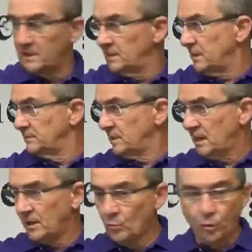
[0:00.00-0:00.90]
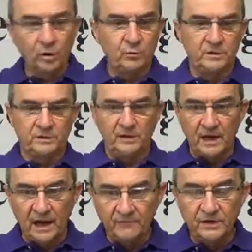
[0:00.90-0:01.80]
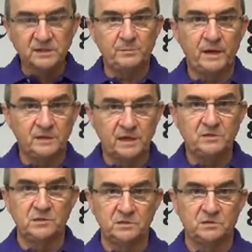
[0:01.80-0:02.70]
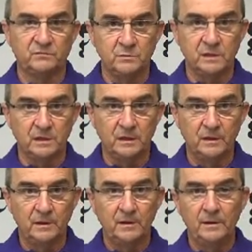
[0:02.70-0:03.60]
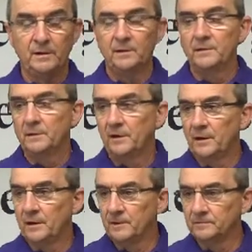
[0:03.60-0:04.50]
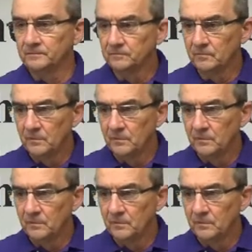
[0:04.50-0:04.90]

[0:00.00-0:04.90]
that, that I work with, they have expectations of me. Um,